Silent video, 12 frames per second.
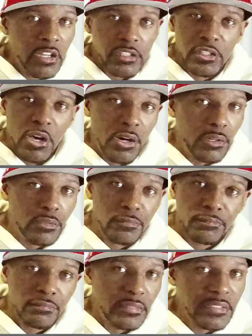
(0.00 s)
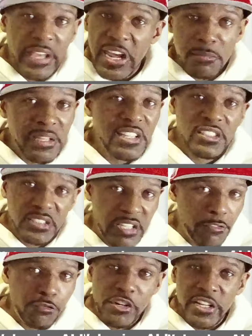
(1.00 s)
yo, gaming is
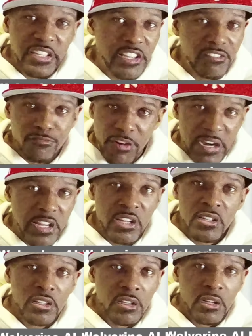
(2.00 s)
different. Get ready.